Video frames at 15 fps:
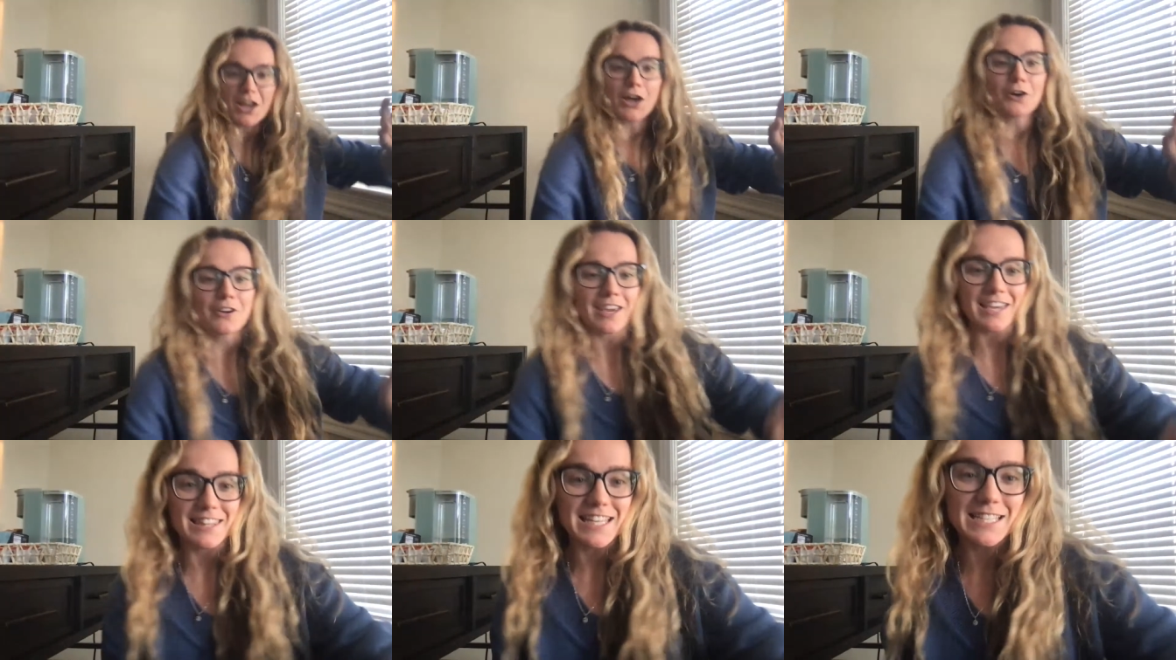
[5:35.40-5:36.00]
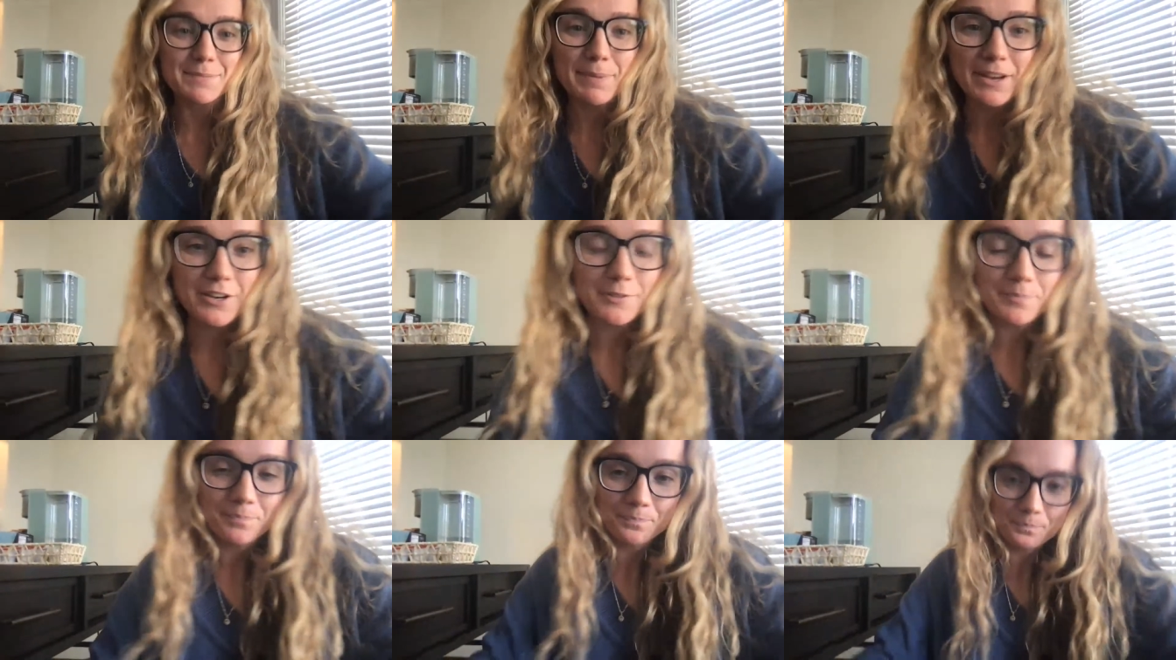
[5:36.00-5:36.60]
Okay, that's
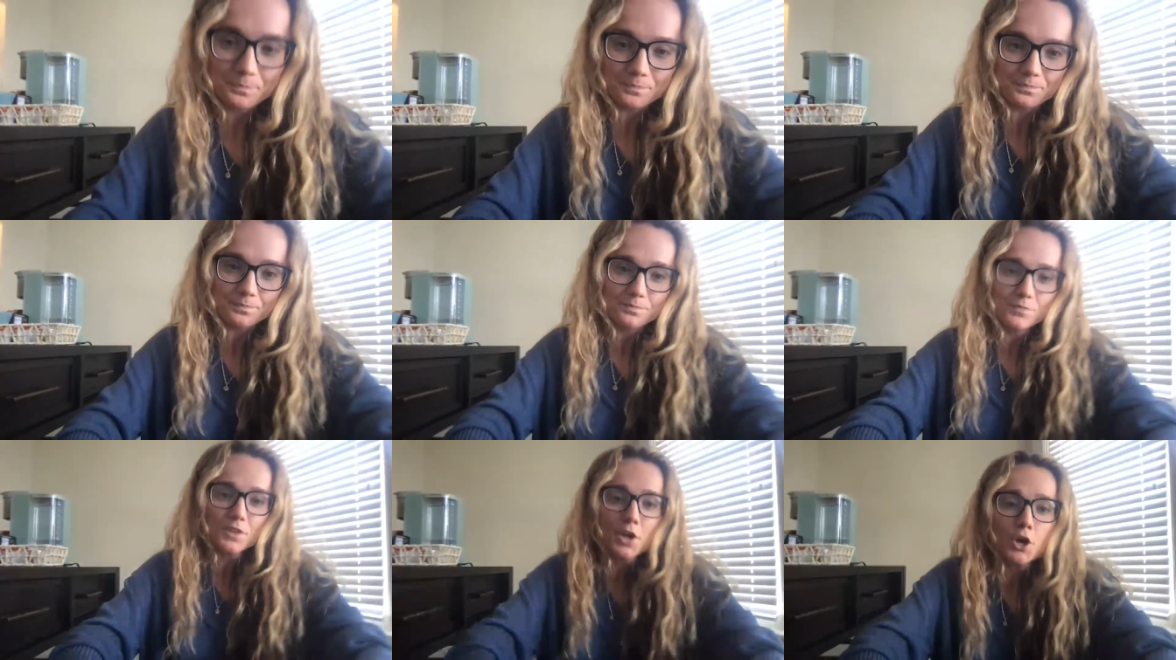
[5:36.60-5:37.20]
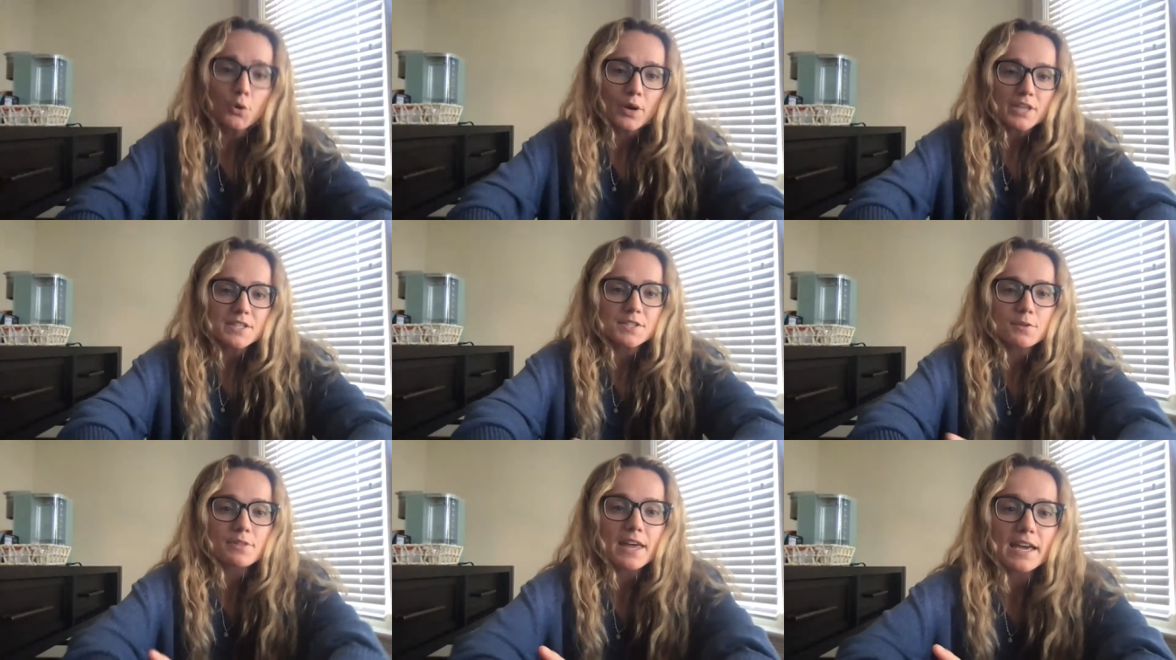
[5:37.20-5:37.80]
better. Okay,
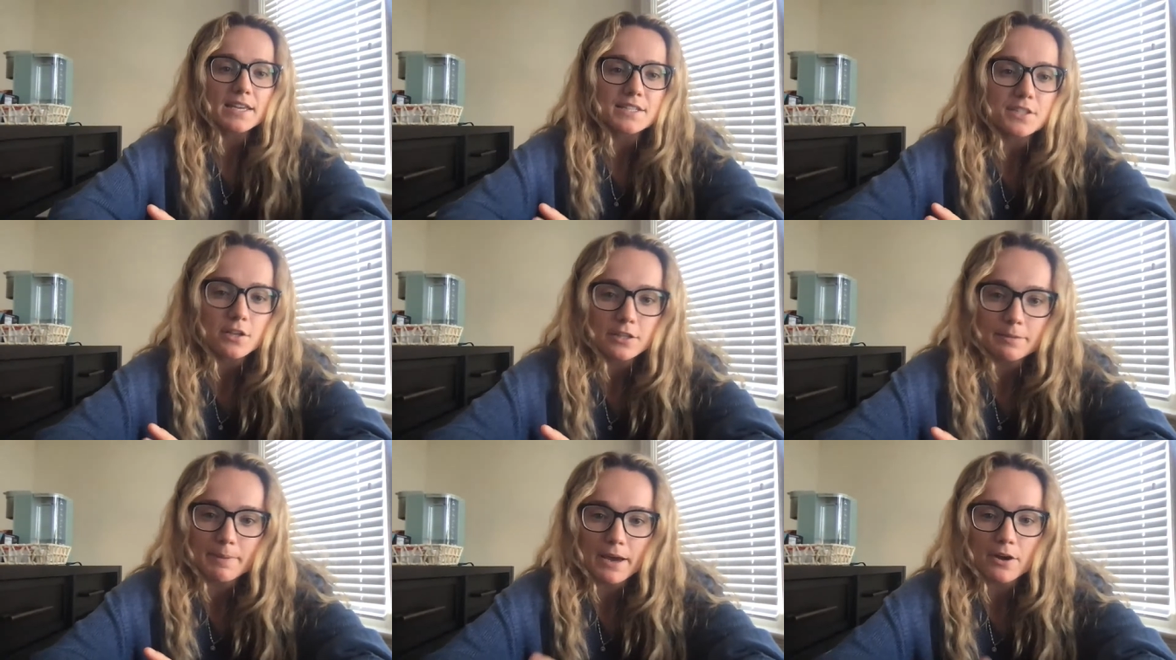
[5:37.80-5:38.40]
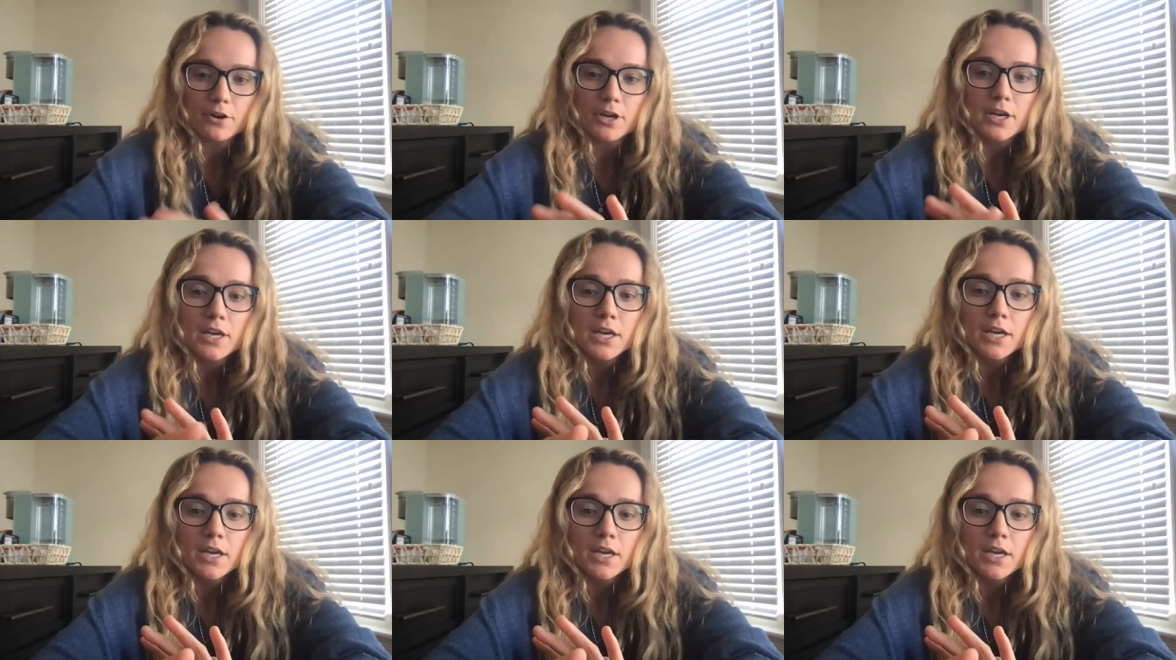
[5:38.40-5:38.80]
so that is all about